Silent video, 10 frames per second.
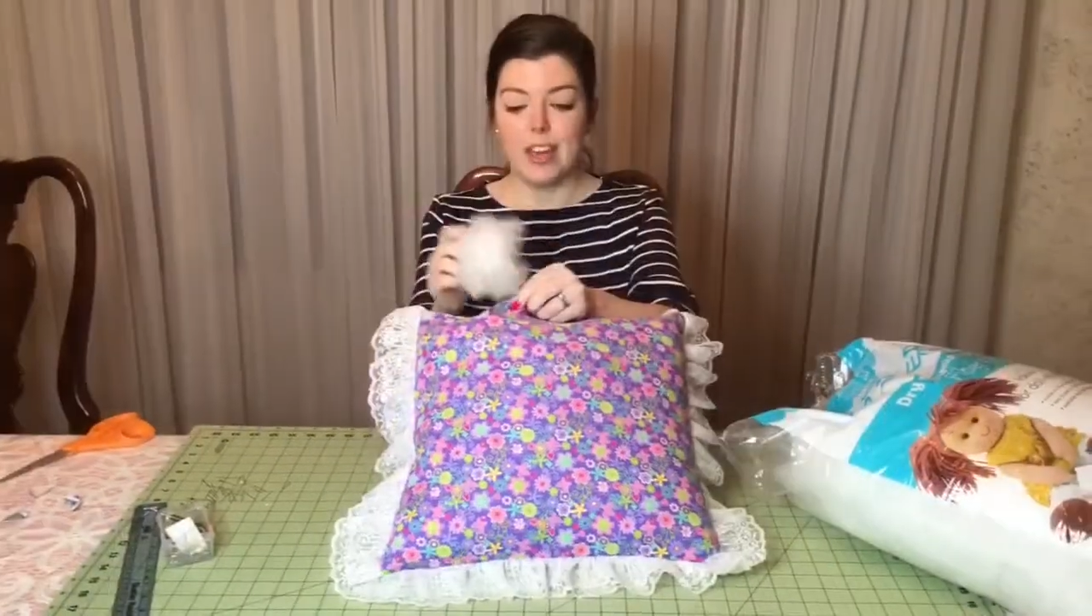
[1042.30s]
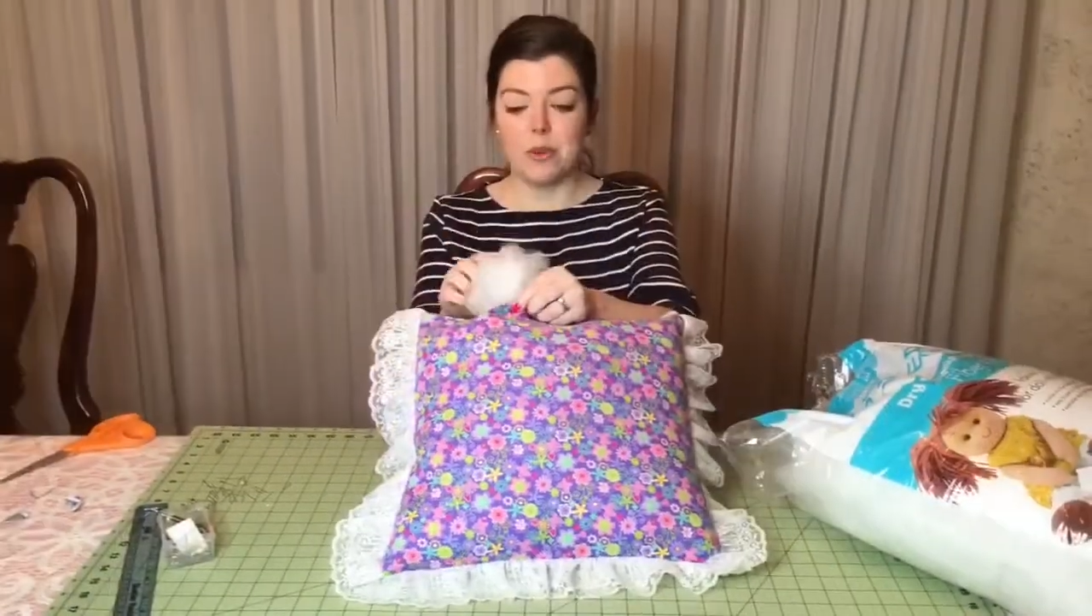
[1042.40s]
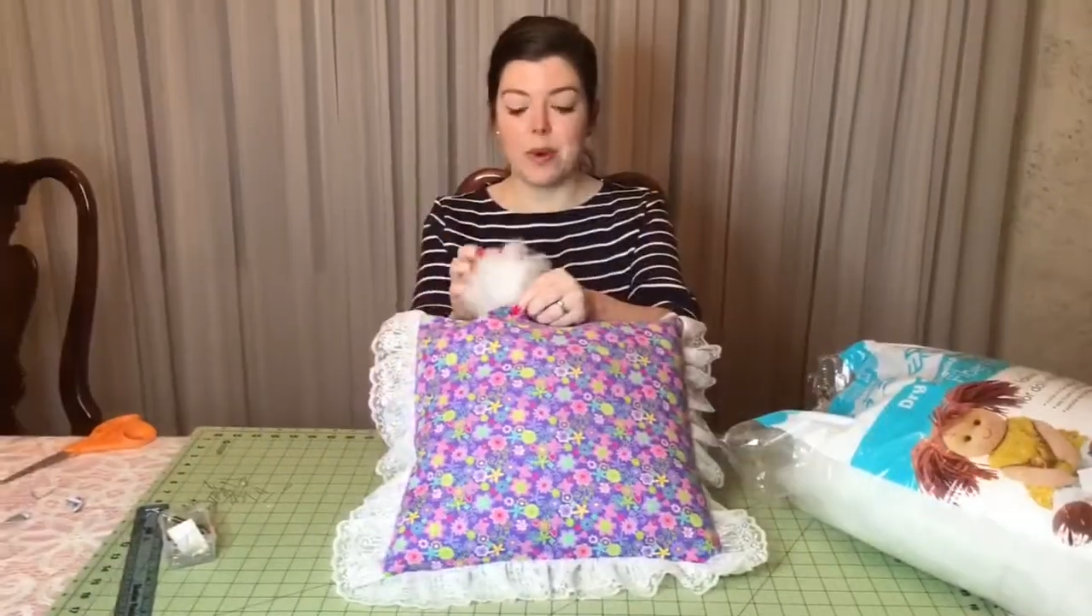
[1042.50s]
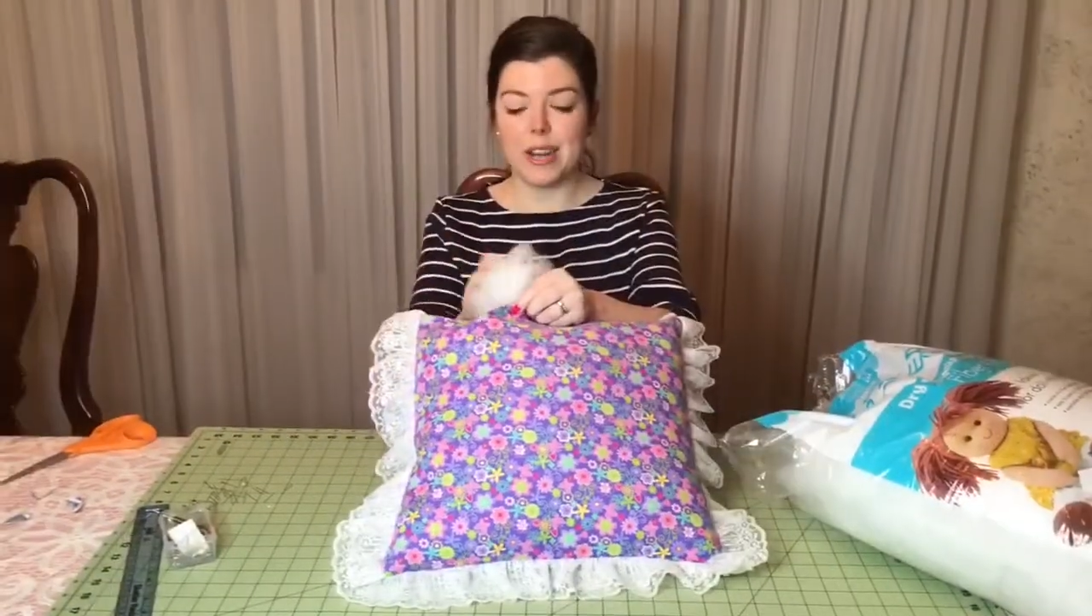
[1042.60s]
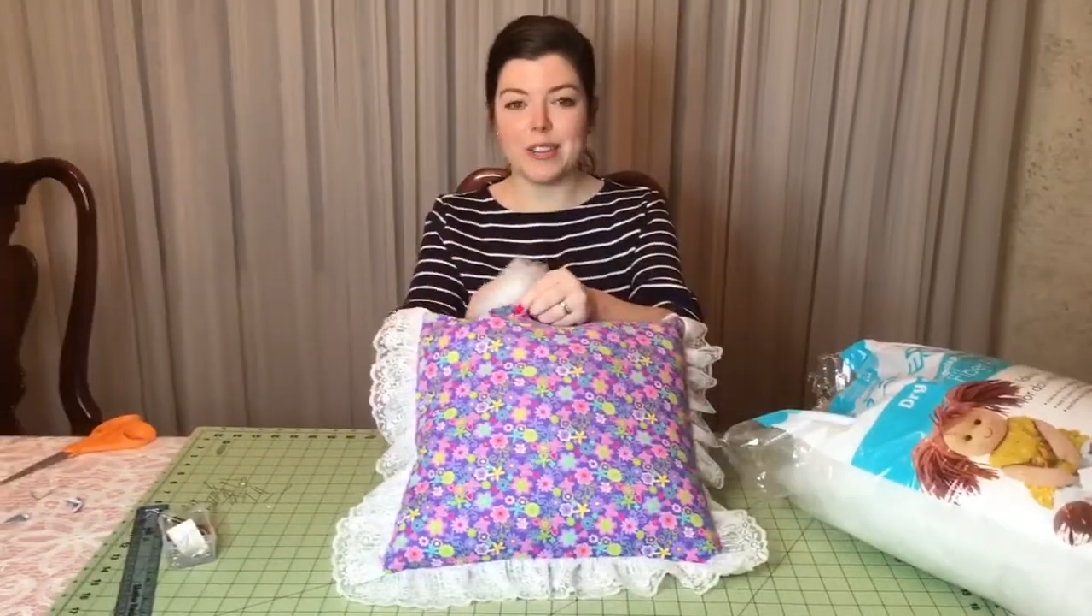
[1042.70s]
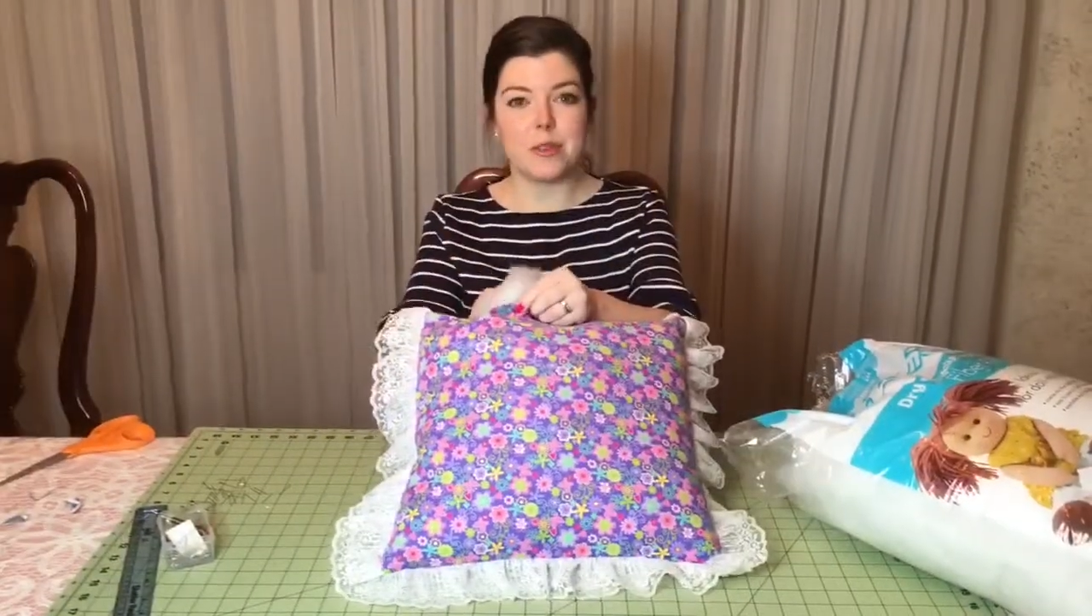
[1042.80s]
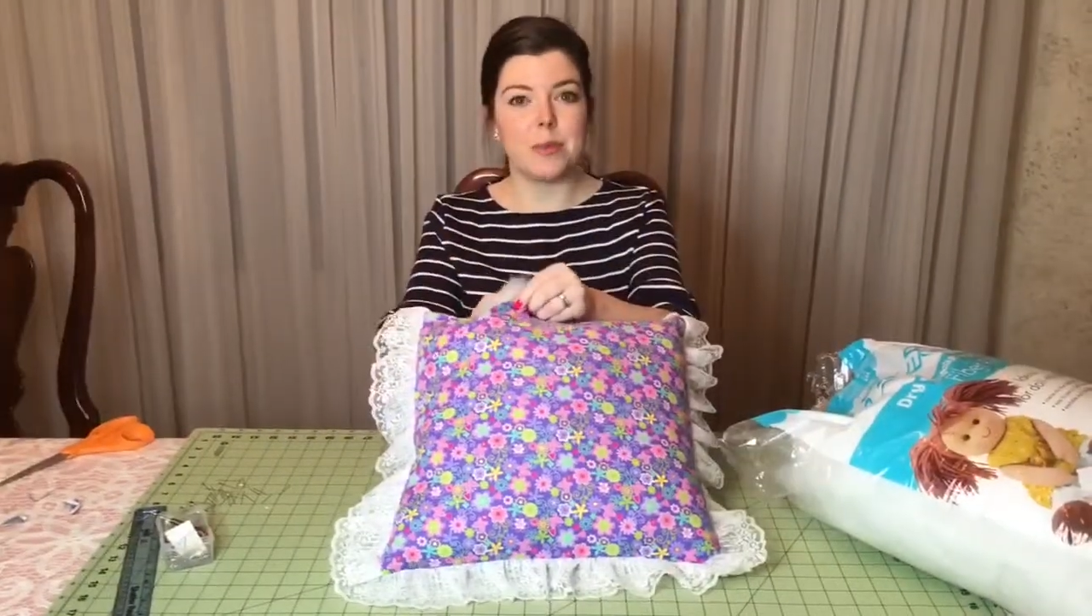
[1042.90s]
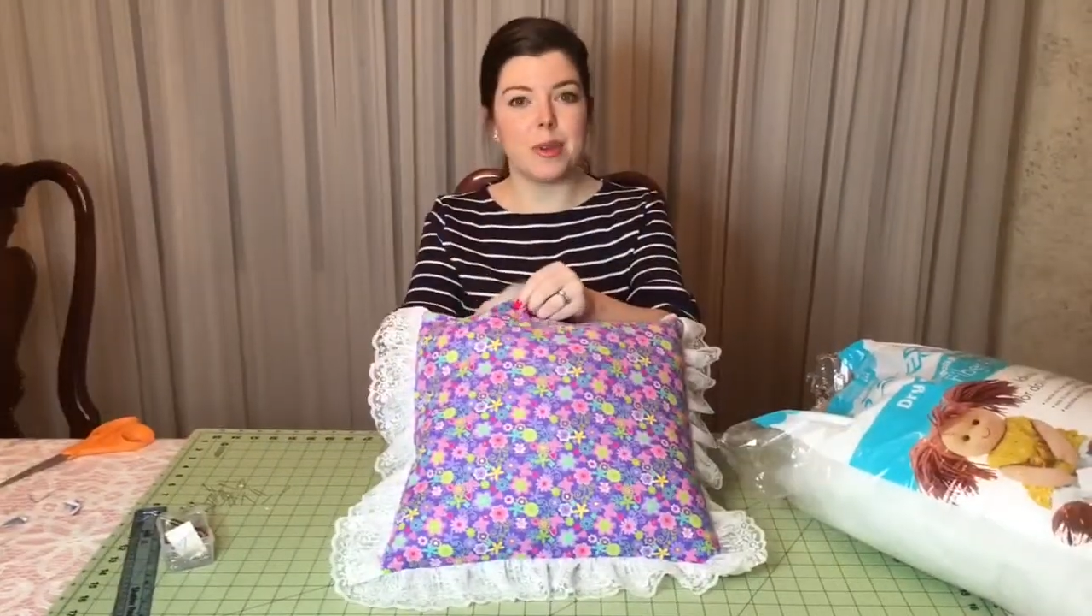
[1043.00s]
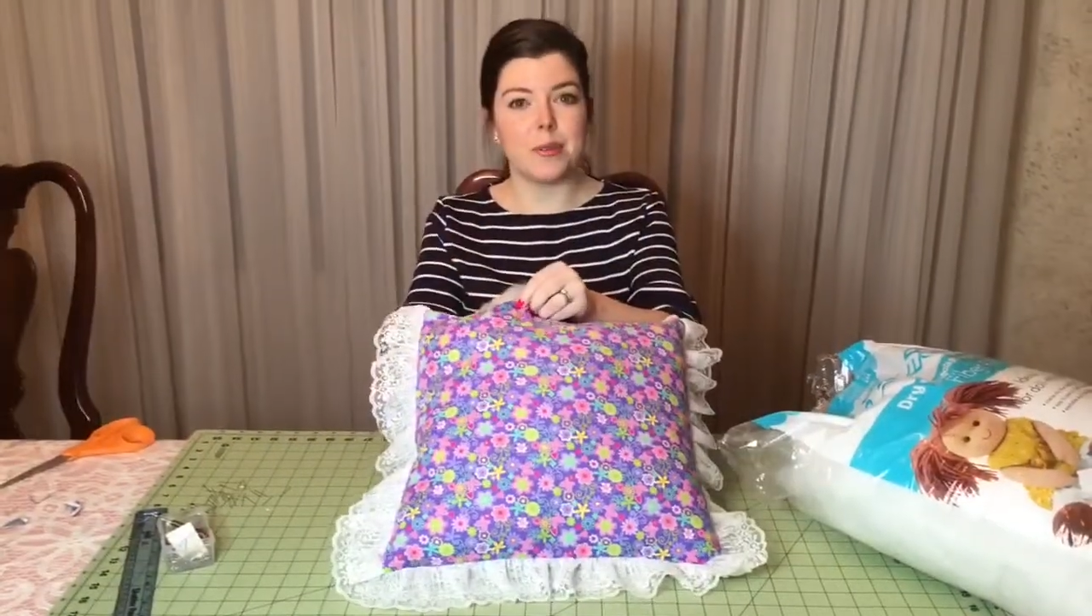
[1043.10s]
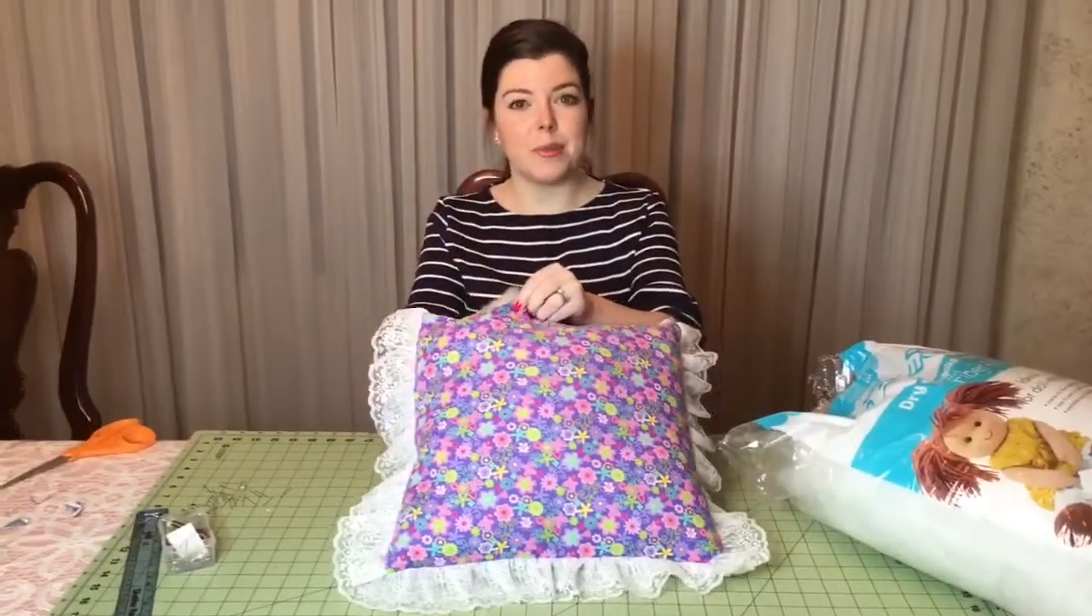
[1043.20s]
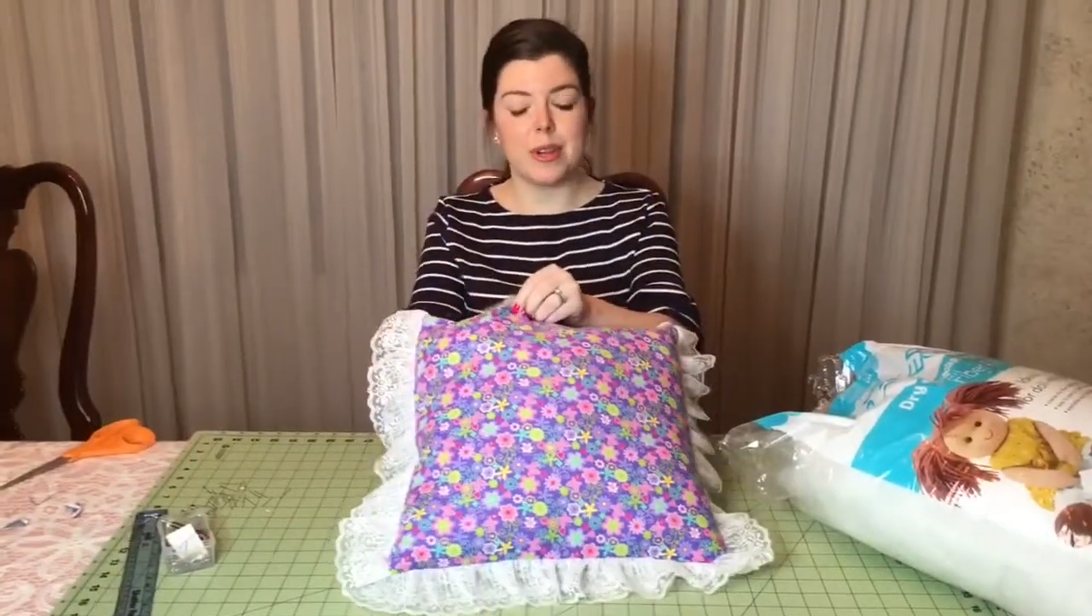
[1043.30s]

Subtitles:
You want it to be